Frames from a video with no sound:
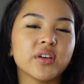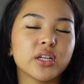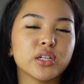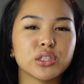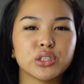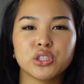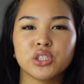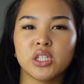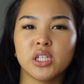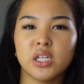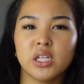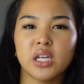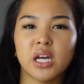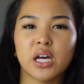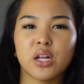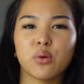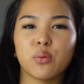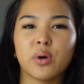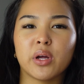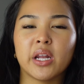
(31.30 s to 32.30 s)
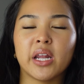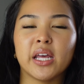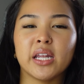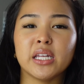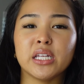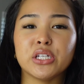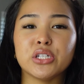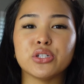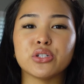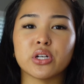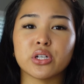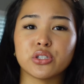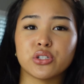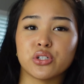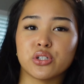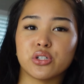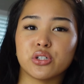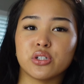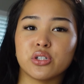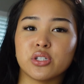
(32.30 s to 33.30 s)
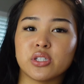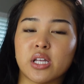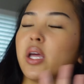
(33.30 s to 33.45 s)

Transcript: energy, I don't want any judgers.